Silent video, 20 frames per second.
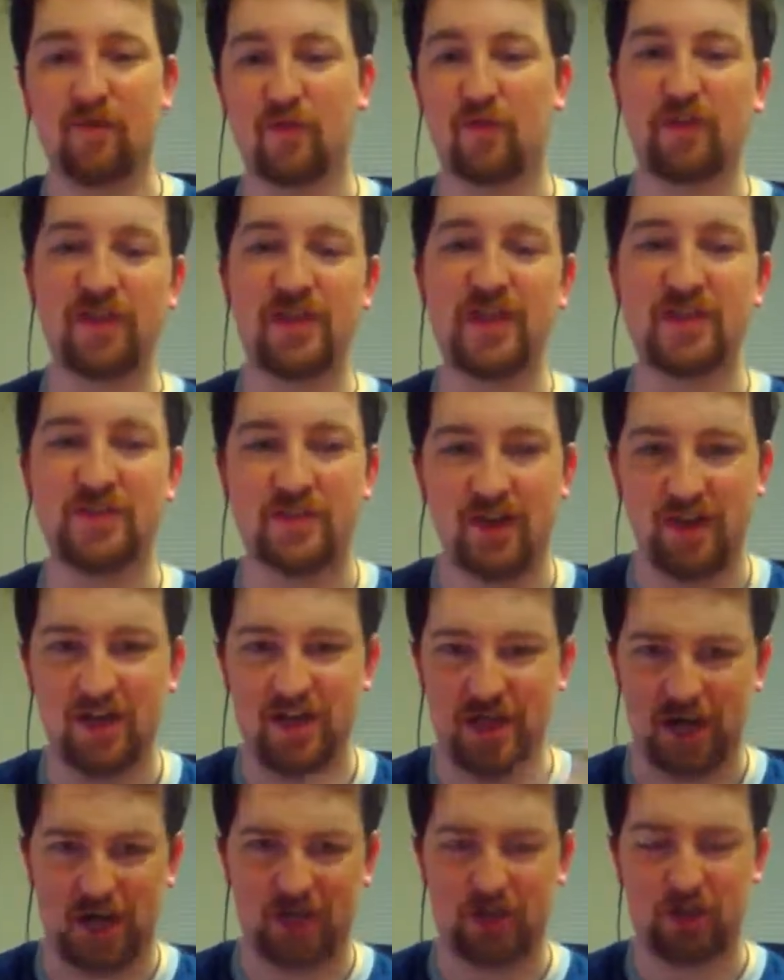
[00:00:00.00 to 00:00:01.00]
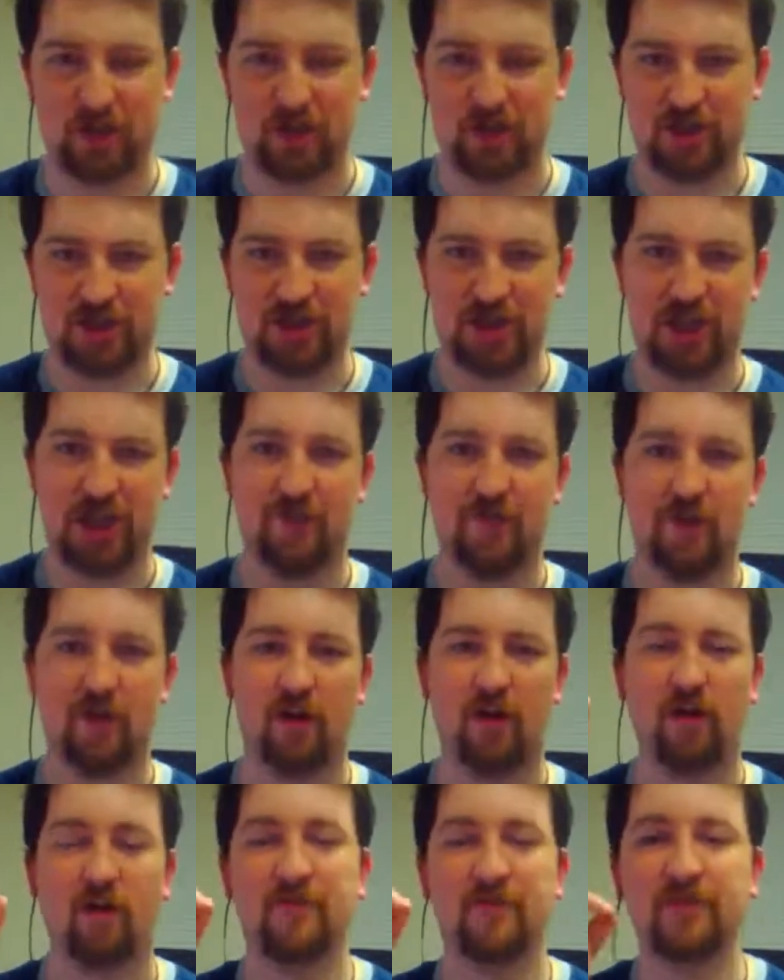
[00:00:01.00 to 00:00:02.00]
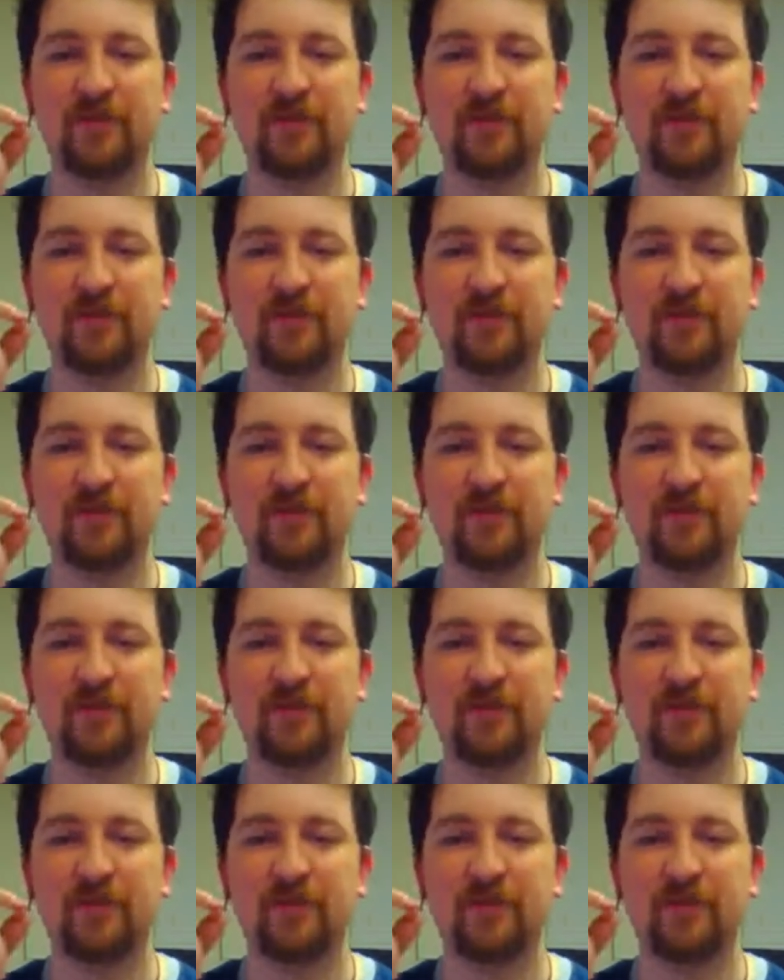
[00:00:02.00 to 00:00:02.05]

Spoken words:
released an ancient evil.